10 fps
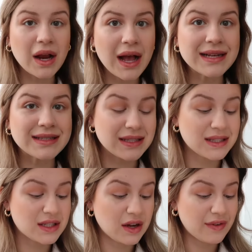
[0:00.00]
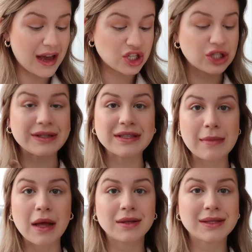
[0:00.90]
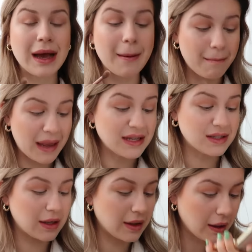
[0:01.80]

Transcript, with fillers: And guys, this stuff actually smells amazing.